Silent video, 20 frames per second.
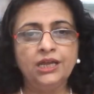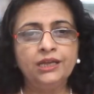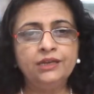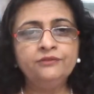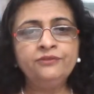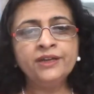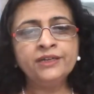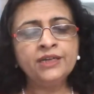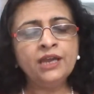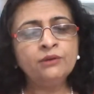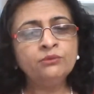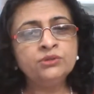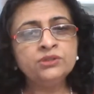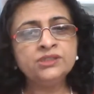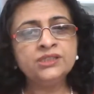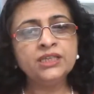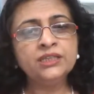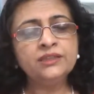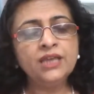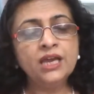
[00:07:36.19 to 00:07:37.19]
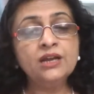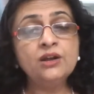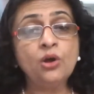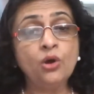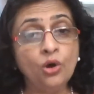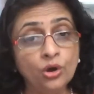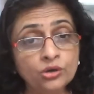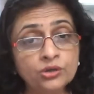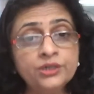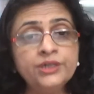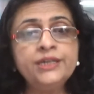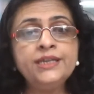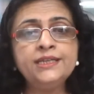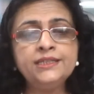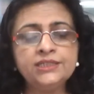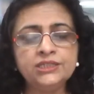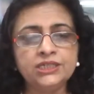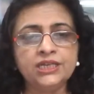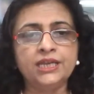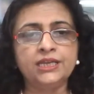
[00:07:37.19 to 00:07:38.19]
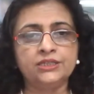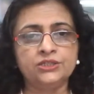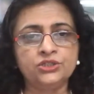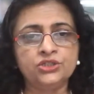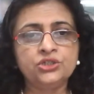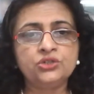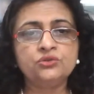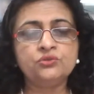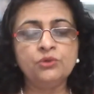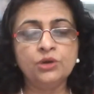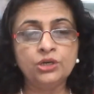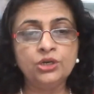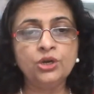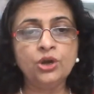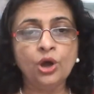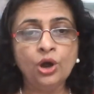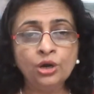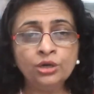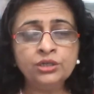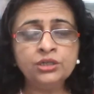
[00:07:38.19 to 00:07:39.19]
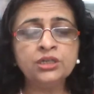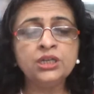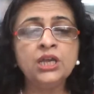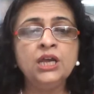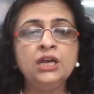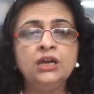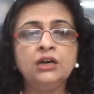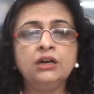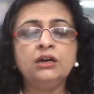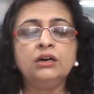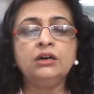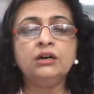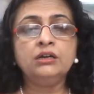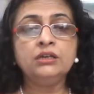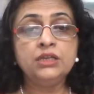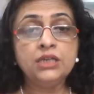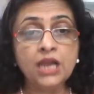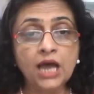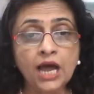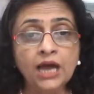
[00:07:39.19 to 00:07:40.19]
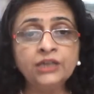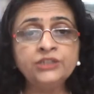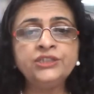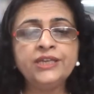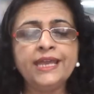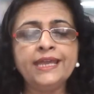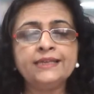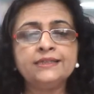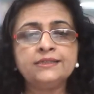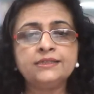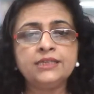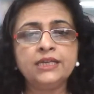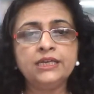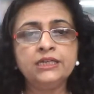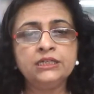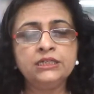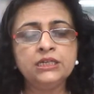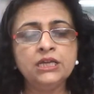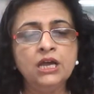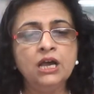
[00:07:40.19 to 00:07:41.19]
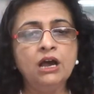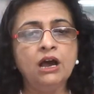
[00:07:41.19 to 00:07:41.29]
In fact, I would say they are already changed to a large extent.